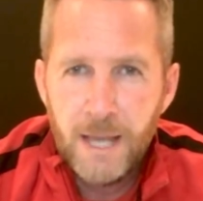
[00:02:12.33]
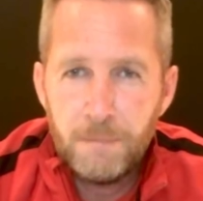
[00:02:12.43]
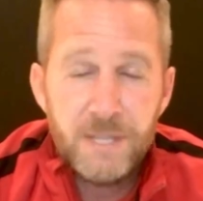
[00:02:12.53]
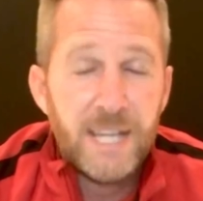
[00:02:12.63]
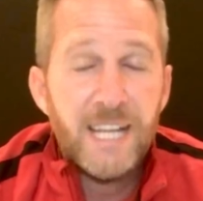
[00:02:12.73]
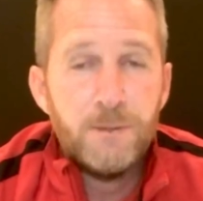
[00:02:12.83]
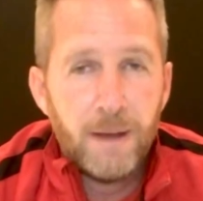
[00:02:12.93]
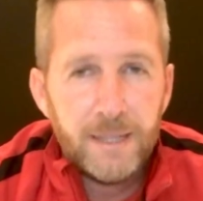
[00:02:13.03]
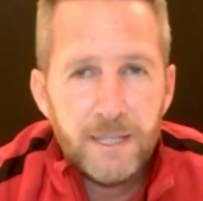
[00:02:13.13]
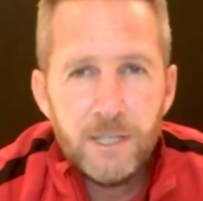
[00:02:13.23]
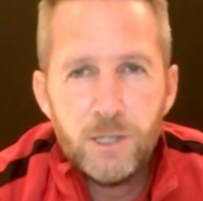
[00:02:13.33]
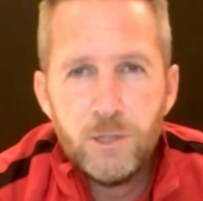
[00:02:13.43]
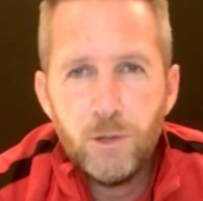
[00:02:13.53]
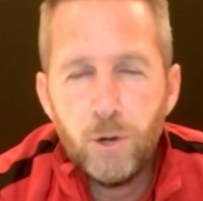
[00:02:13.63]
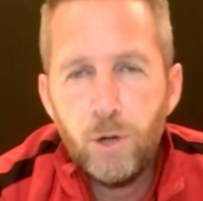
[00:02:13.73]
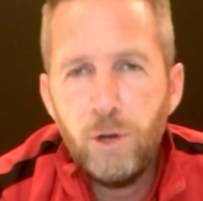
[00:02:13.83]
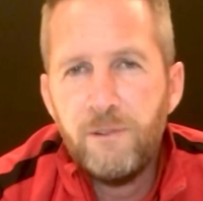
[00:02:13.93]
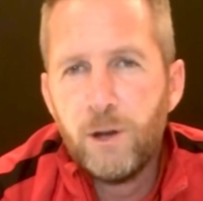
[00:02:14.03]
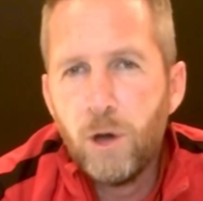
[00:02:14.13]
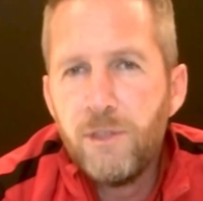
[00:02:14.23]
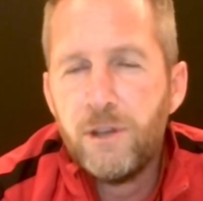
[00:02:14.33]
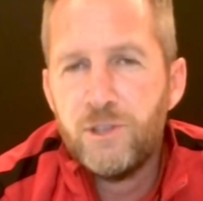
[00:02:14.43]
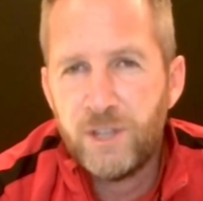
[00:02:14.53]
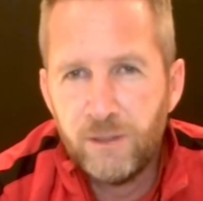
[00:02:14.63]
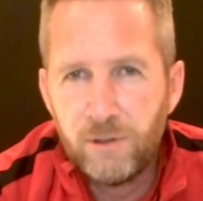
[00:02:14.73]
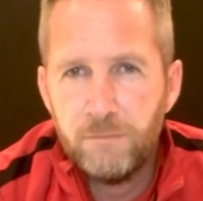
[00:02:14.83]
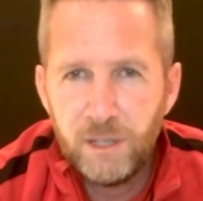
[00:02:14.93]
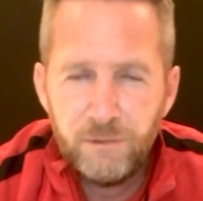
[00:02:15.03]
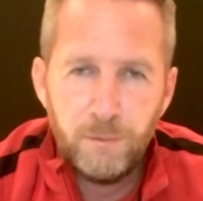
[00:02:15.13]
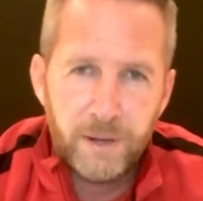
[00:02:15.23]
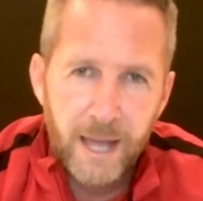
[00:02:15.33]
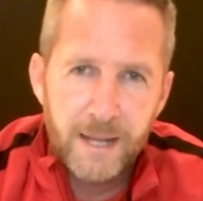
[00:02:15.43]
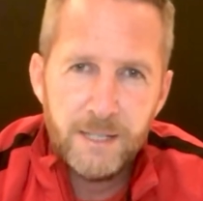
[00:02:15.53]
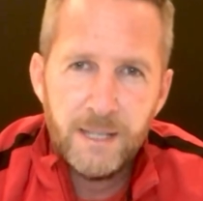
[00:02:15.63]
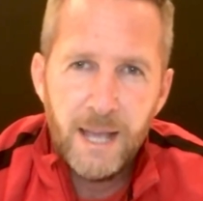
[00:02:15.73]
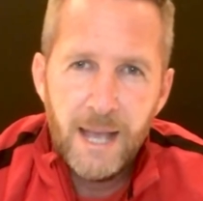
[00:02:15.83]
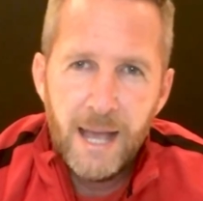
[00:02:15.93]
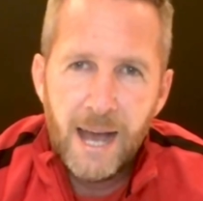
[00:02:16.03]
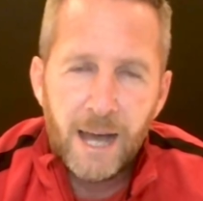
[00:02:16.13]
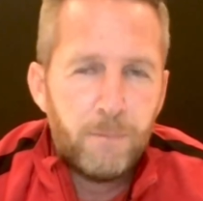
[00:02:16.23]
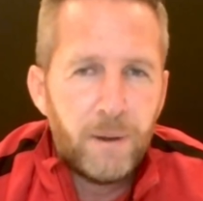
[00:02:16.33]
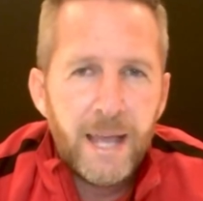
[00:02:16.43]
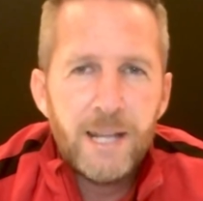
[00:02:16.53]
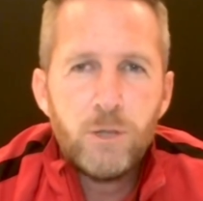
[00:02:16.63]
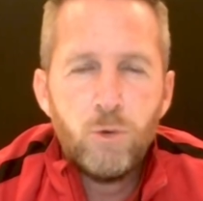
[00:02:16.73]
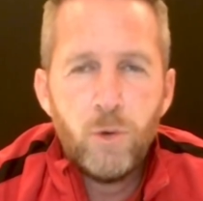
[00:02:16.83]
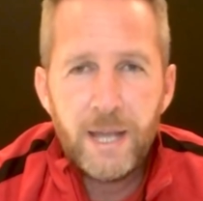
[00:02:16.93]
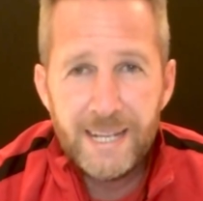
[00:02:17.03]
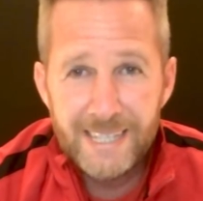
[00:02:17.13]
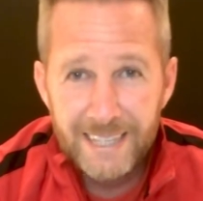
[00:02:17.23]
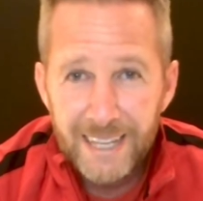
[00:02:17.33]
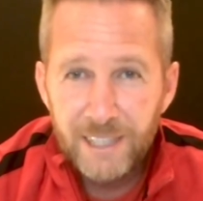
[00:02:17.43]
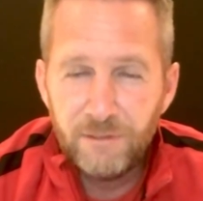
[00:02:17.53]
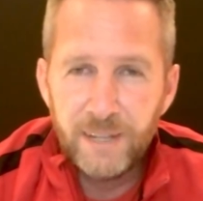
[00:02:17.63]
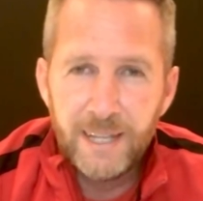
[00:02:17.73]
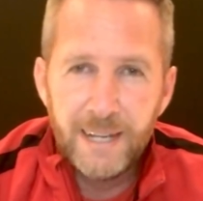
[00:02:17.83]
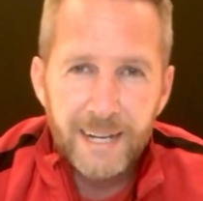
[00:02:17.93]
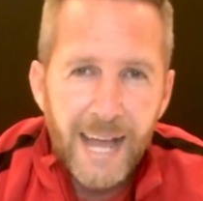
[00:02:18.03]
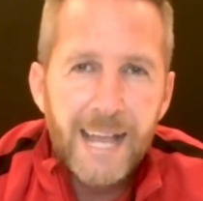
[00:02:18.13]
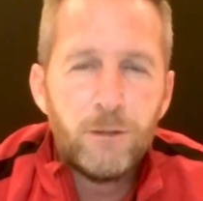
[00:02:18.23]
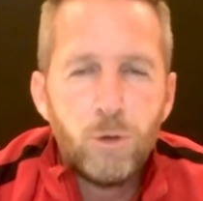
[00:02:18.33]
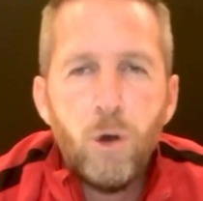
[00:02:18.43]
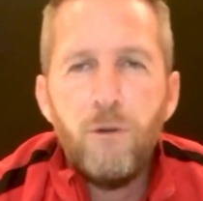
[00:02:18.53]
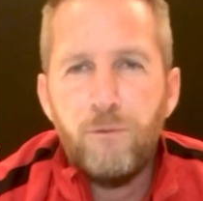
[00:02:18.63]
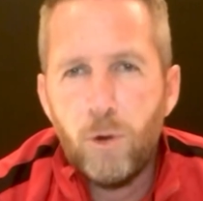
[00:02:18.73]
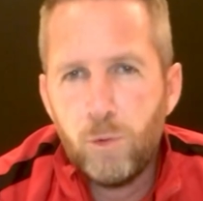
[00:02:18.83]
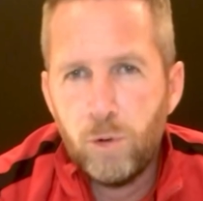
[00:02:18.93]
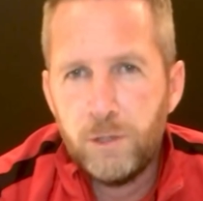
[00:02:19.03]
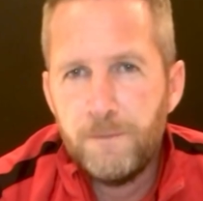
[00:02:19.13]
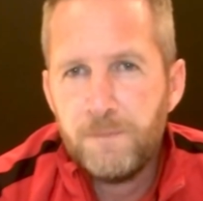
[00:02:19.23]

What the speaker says: Besides Matic, all of our other central midfield players are players who instinctively like to go forward.